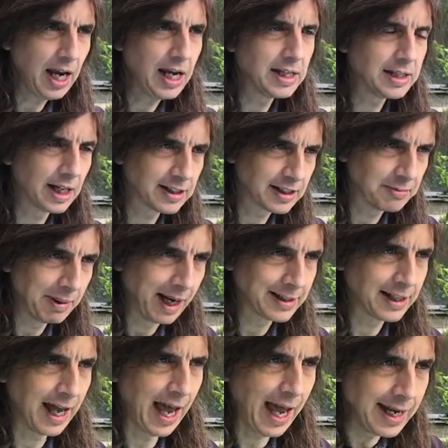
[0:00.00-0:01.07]
It doesn't
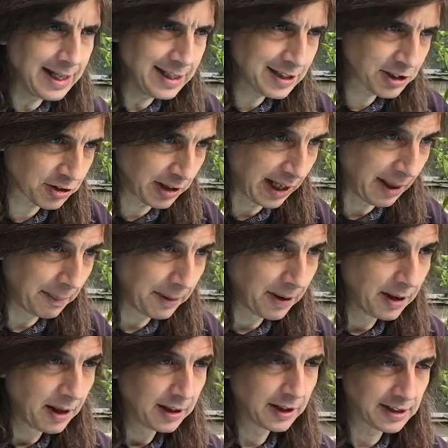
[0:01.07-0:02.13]
matter. Any scrap
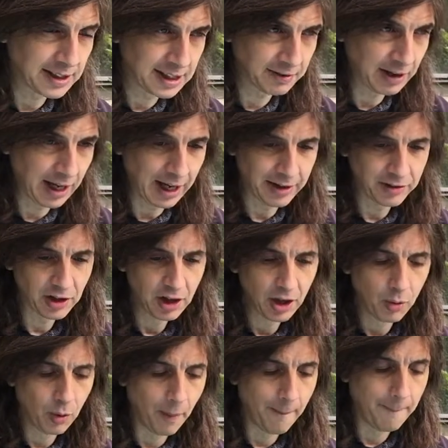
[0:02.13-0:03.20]
that survived
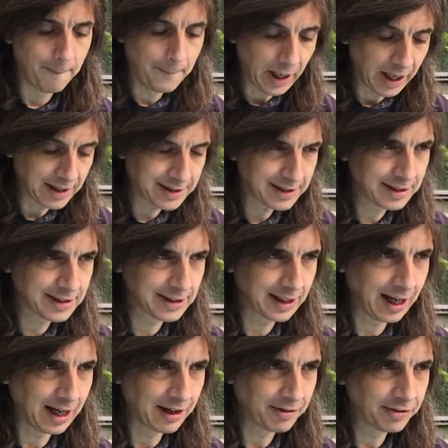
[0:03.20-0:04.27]
will burst into
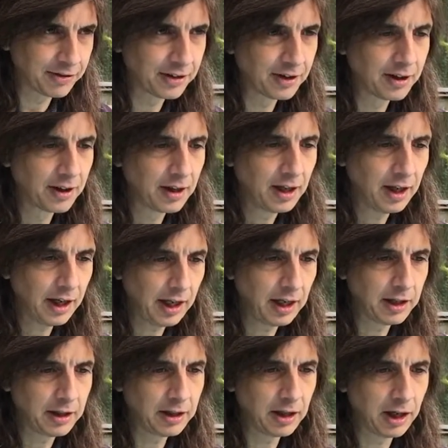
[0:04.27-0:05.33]
life
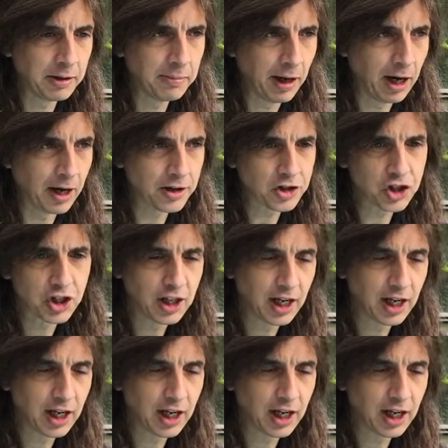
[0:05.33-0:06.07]
in March